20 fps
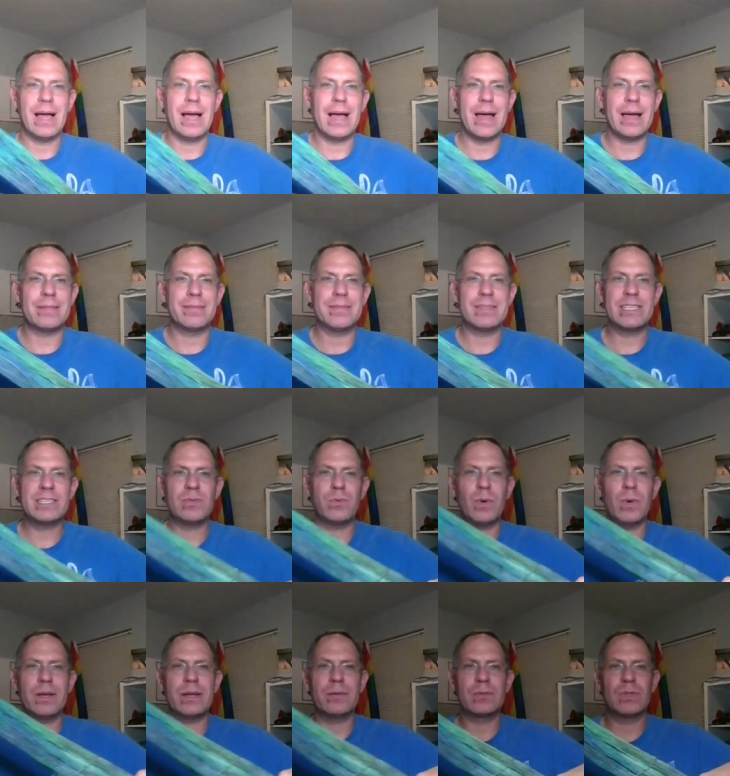this
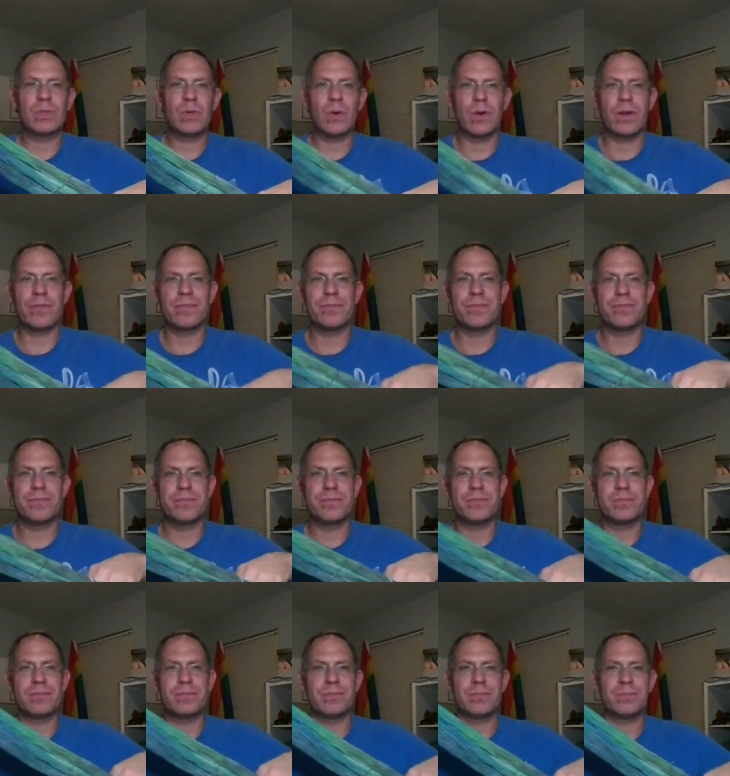one sort of
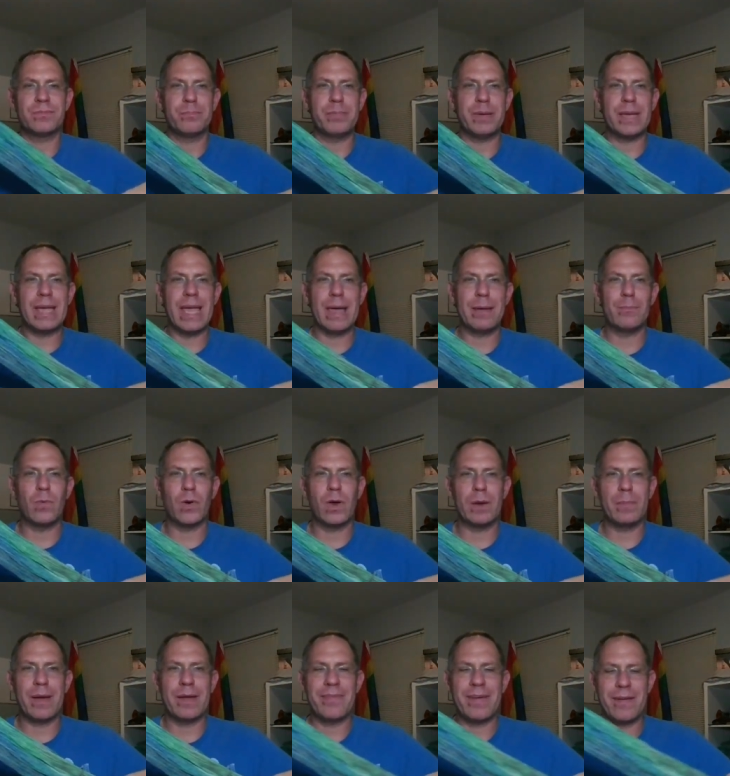became one
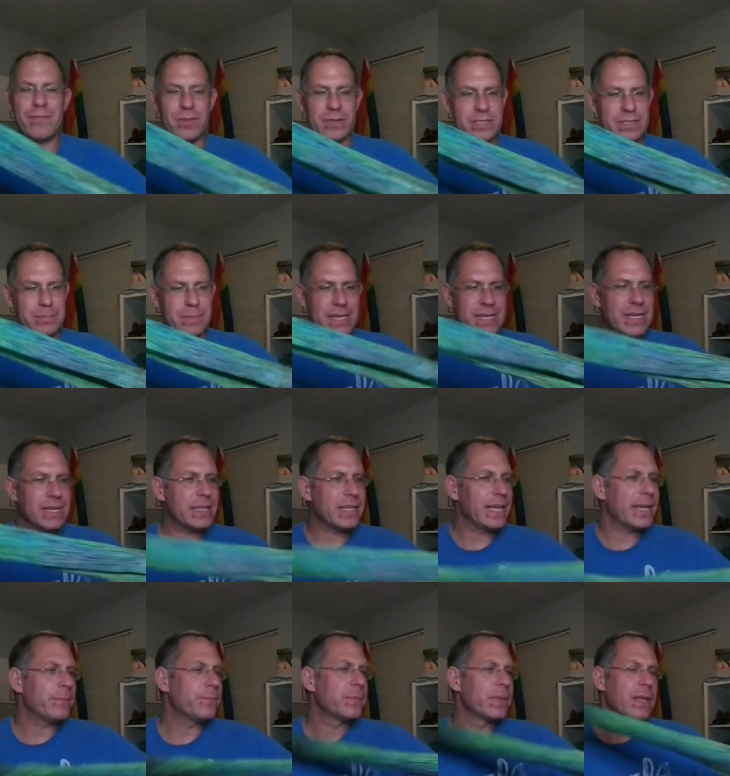of my favorites
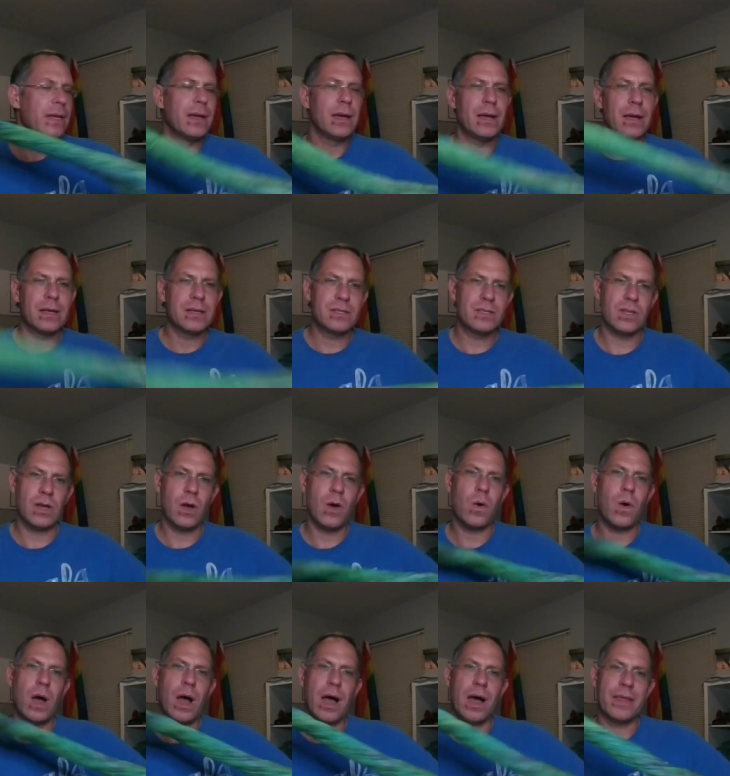immediately.
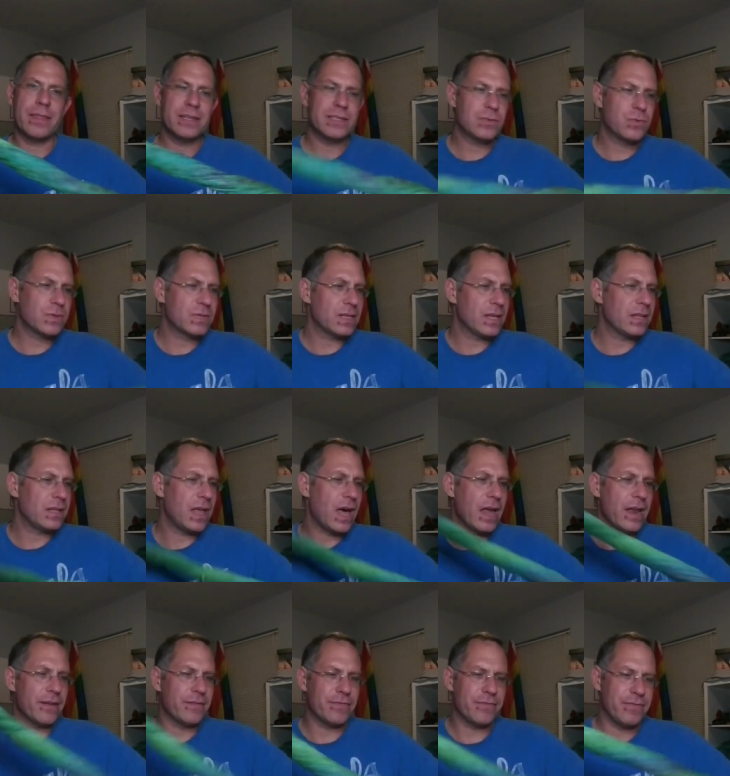So this was a
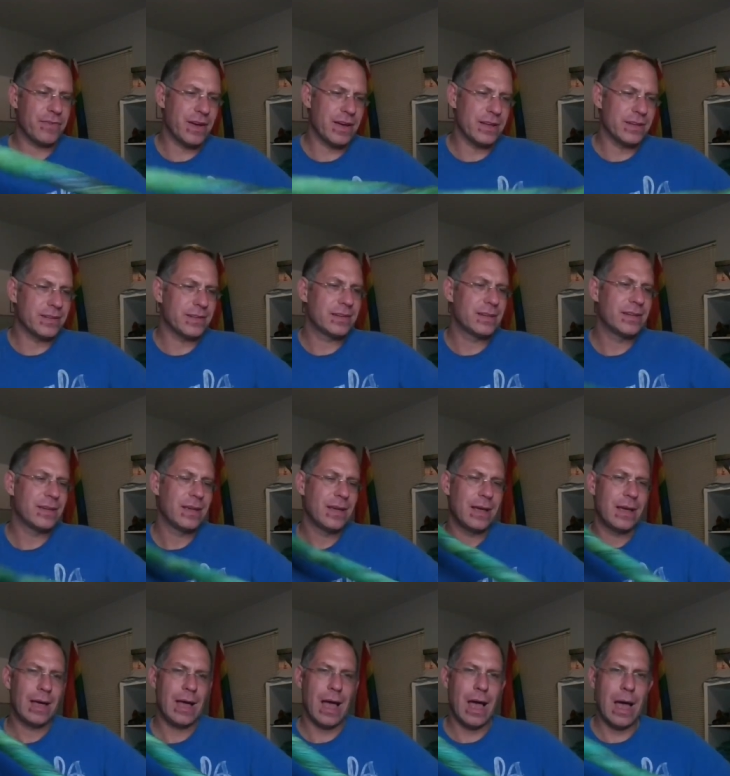lot of fun.
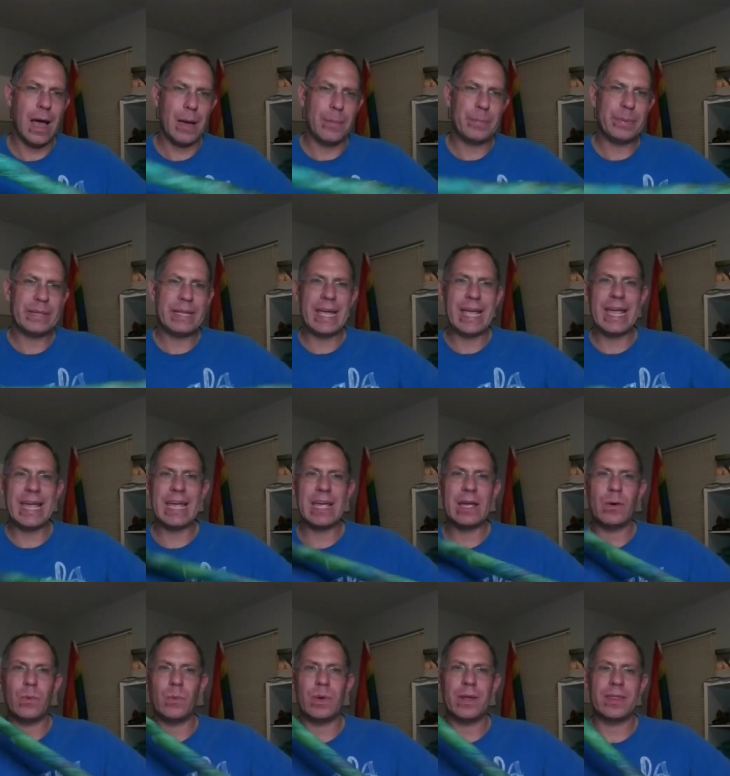
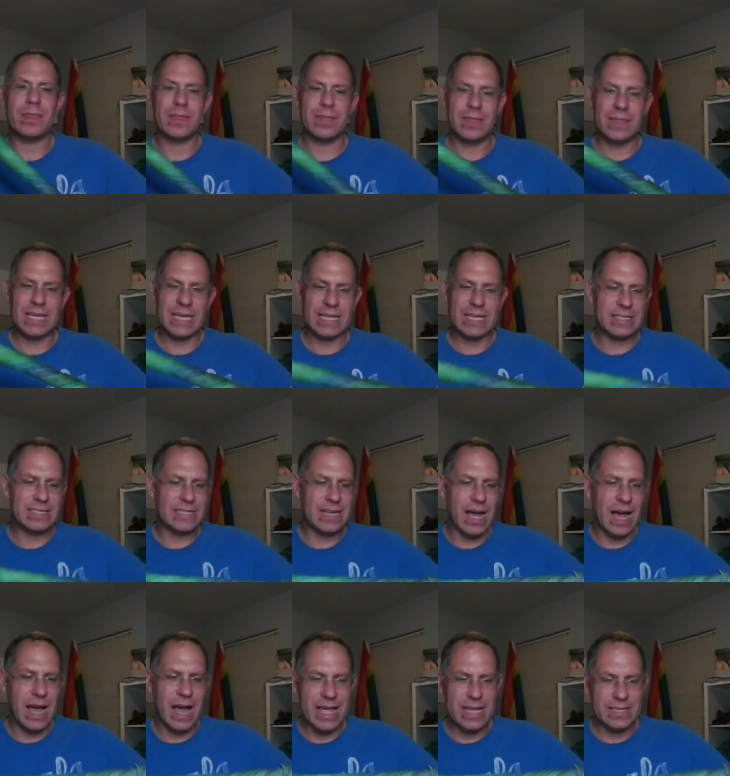Playing with these
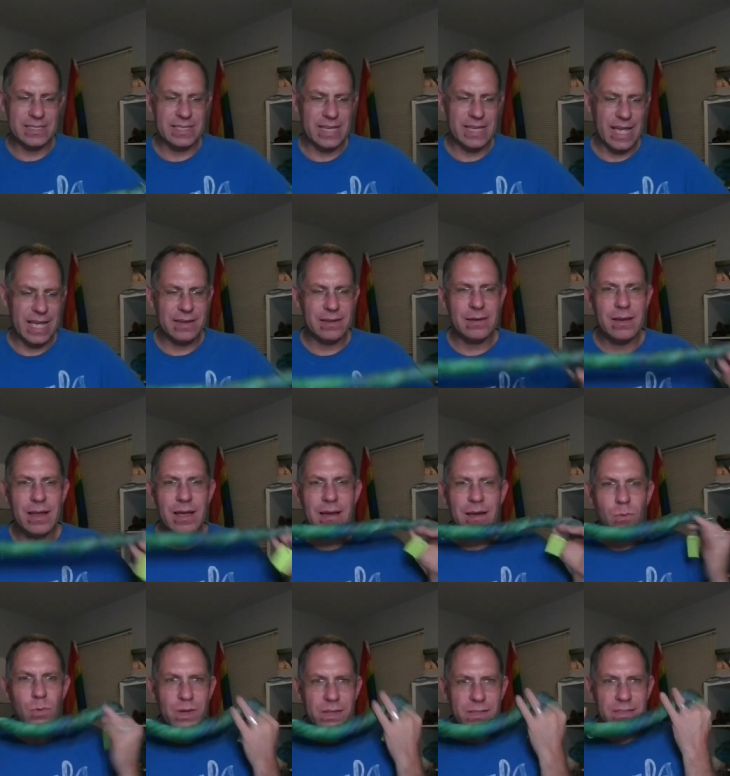dyes and
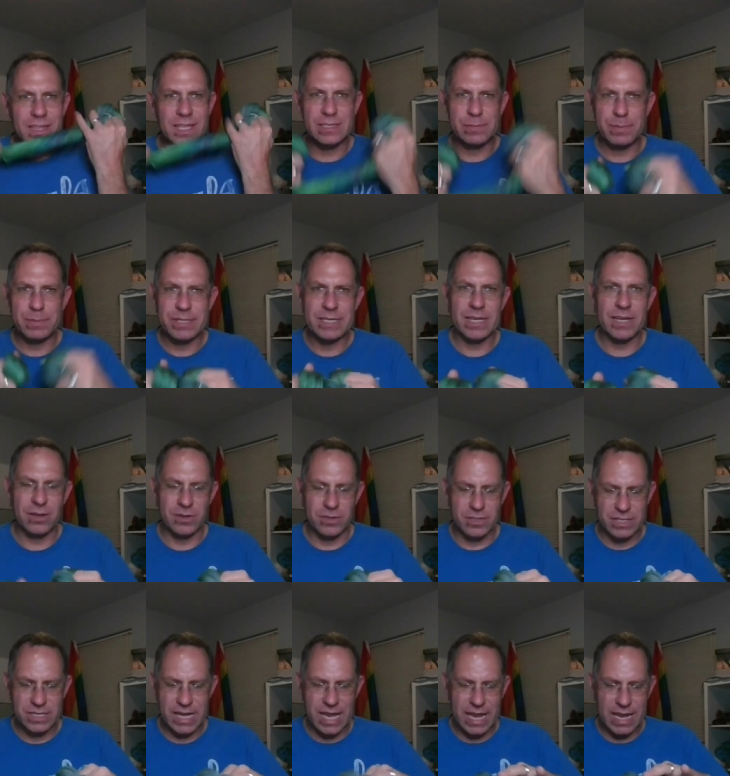with this particular
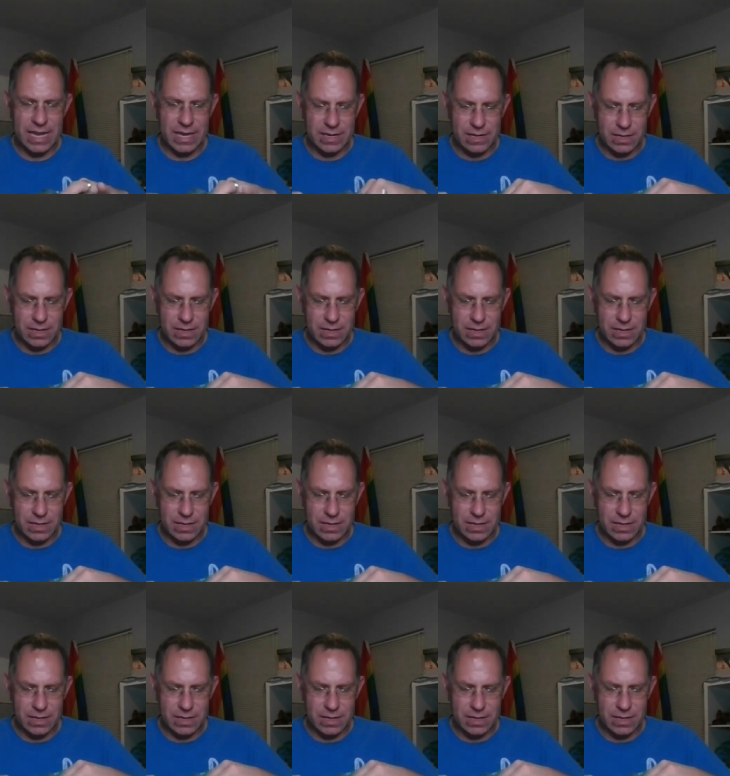skein